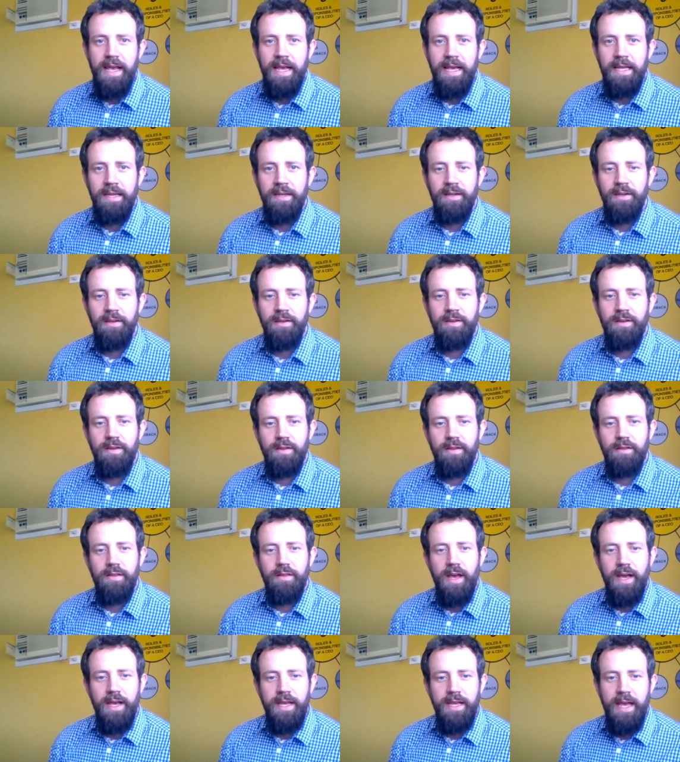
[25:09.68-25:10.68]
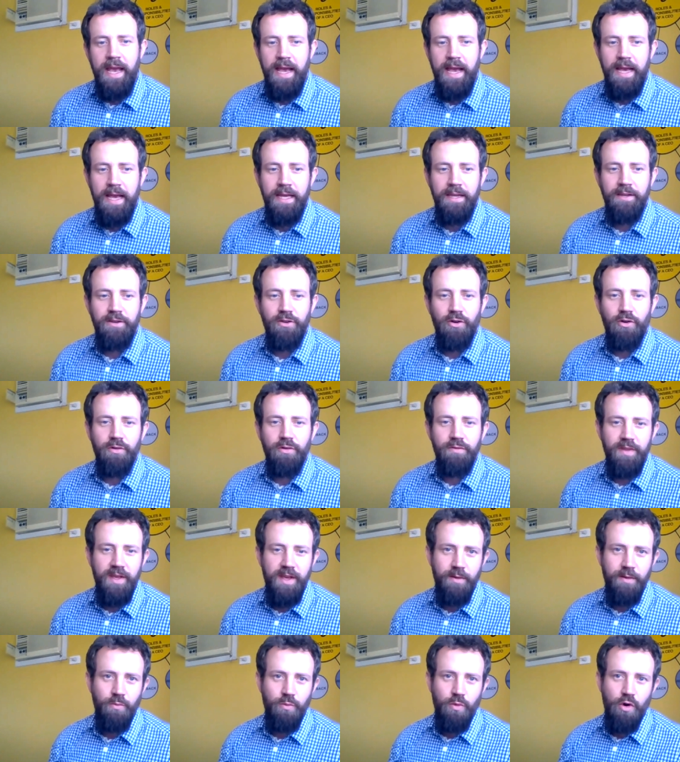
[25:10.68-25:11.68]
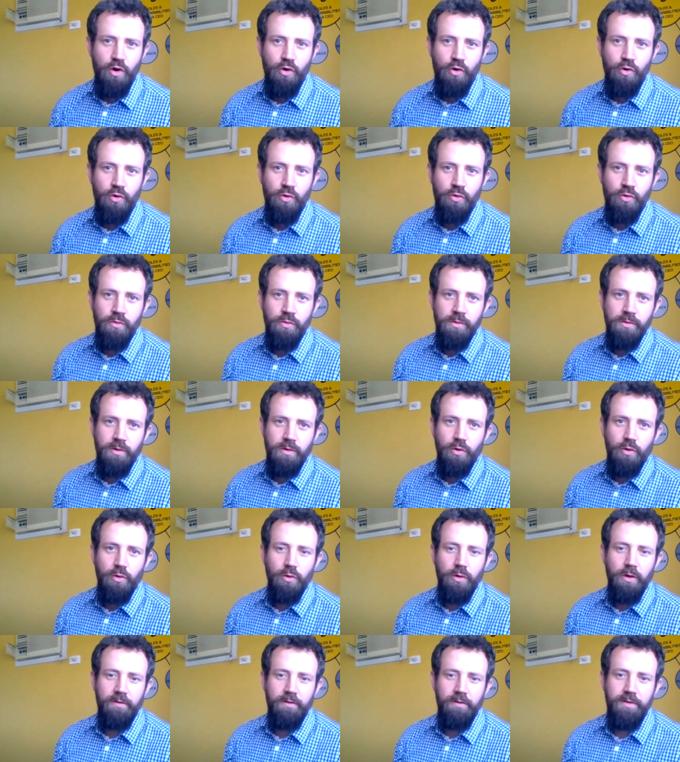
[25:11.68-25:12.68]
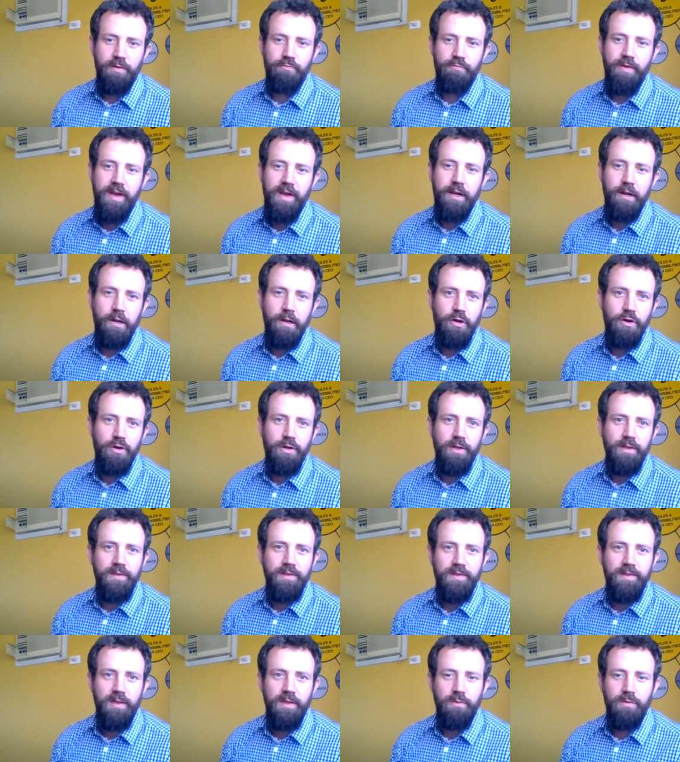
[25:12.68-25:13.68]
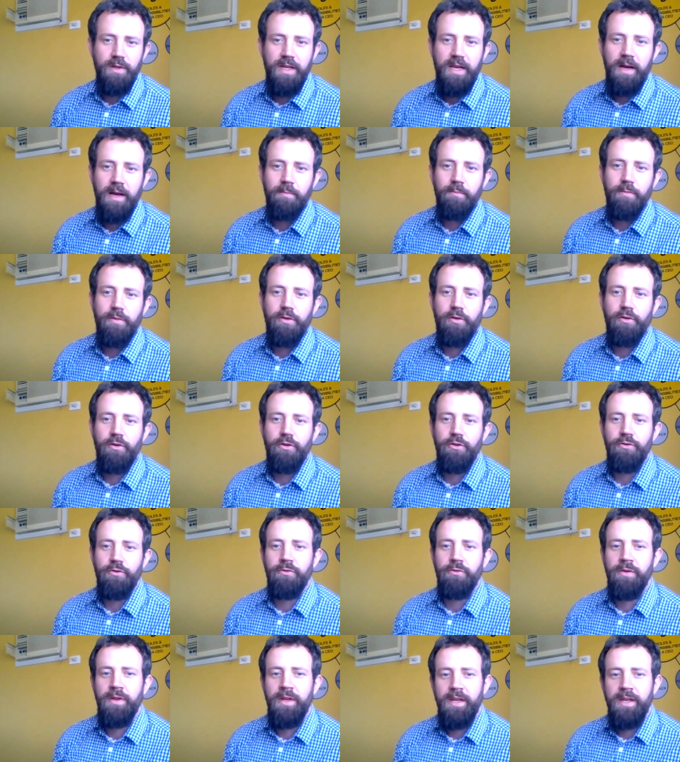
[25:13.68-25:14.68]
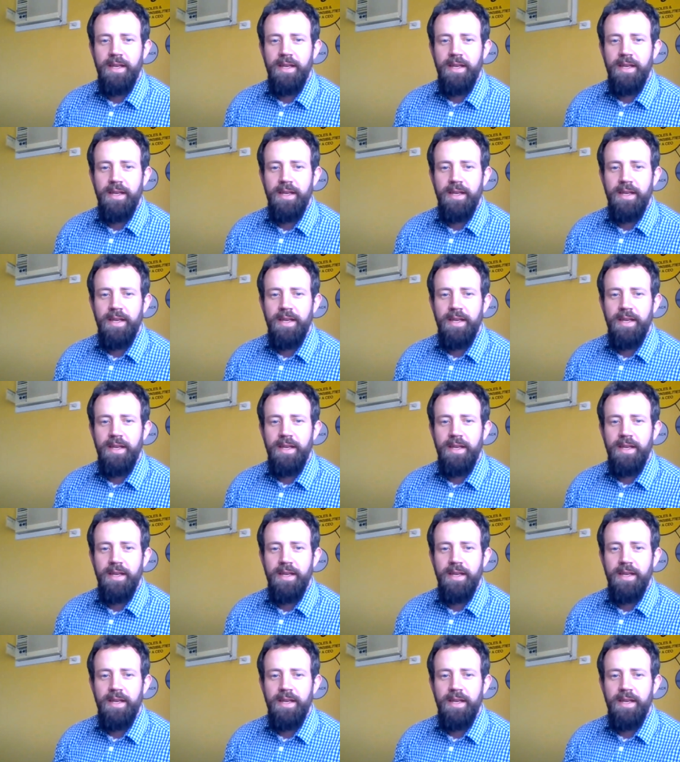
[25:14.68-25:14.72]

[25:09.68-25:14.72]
And they had on their wall all of the red alerts that would come through.